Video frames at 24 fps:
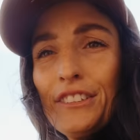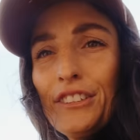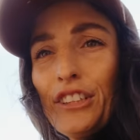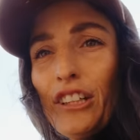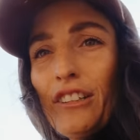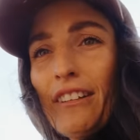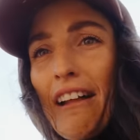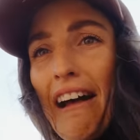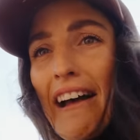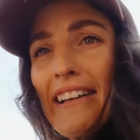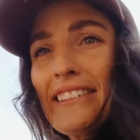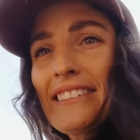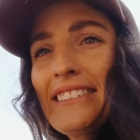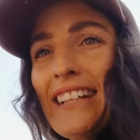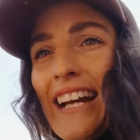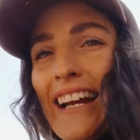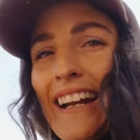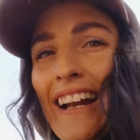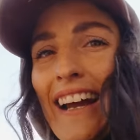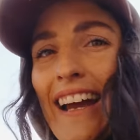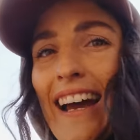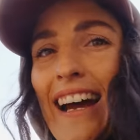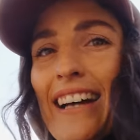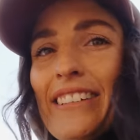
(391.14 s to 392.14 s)
So last night
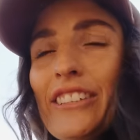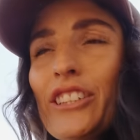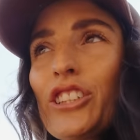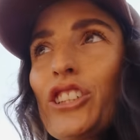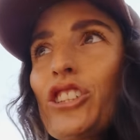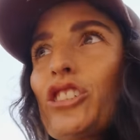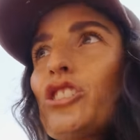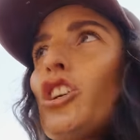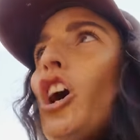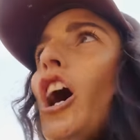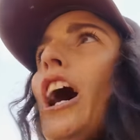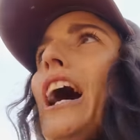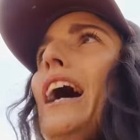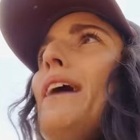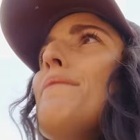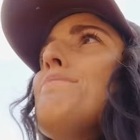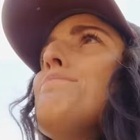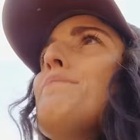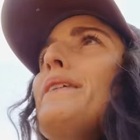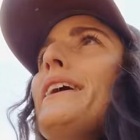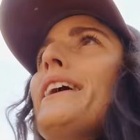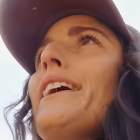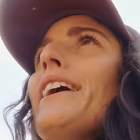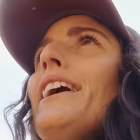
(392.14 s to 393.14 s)
I had to stop
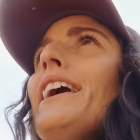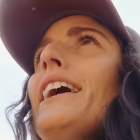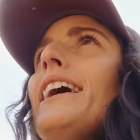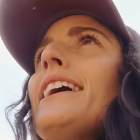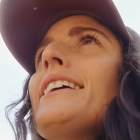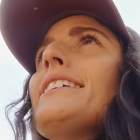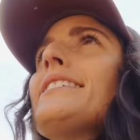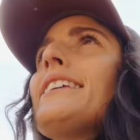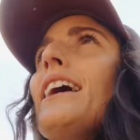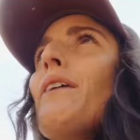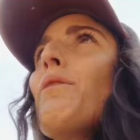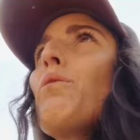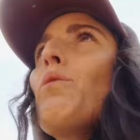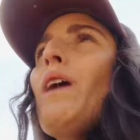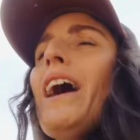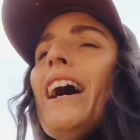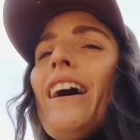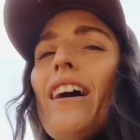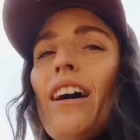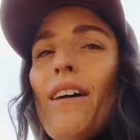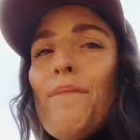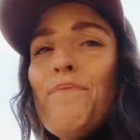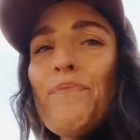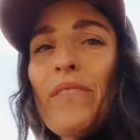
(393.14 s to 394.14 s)
because,
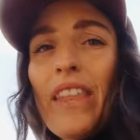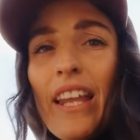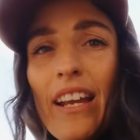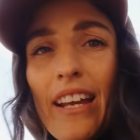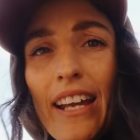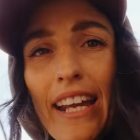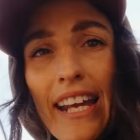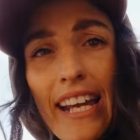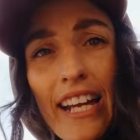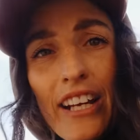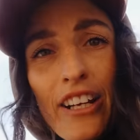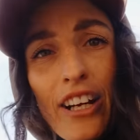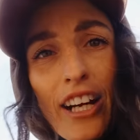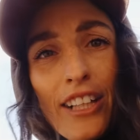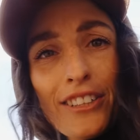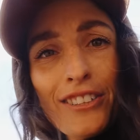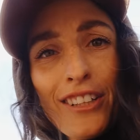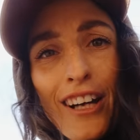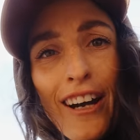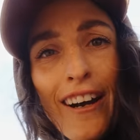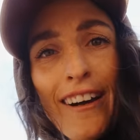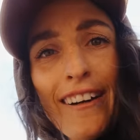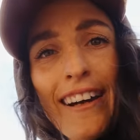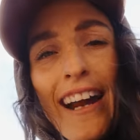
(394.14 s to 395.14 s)
well, it got
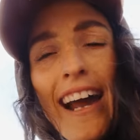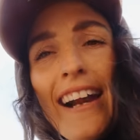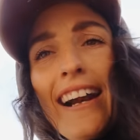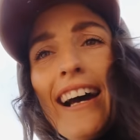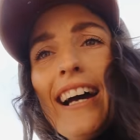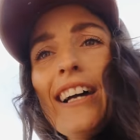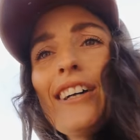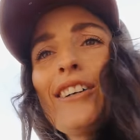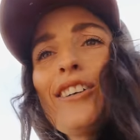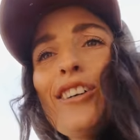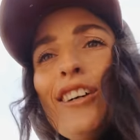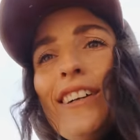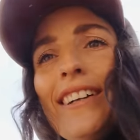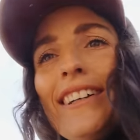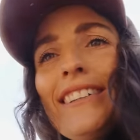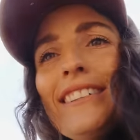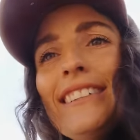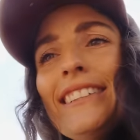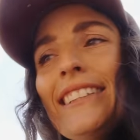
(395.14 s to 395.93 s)
dark and I couldn't